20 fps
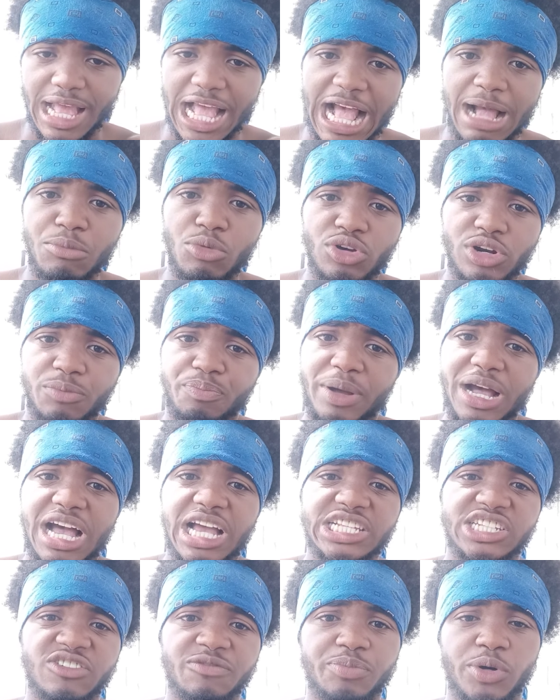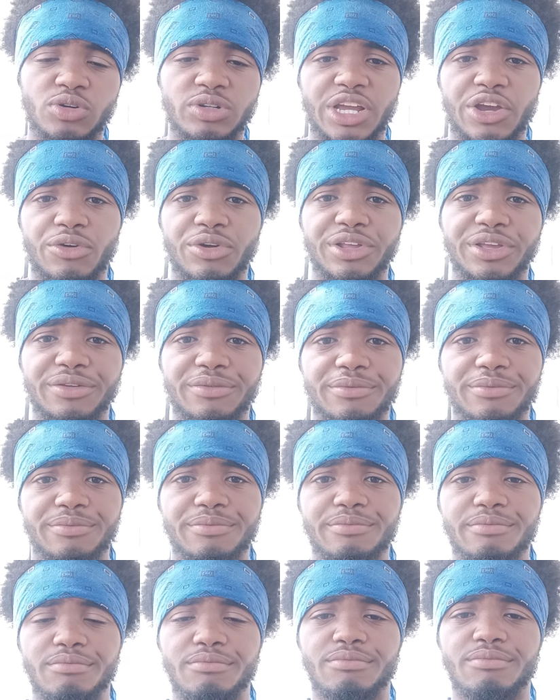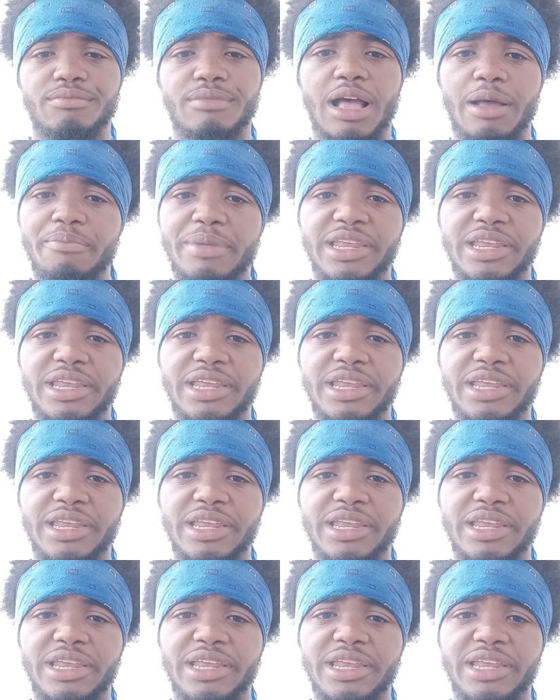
I'm on a positive polarity. I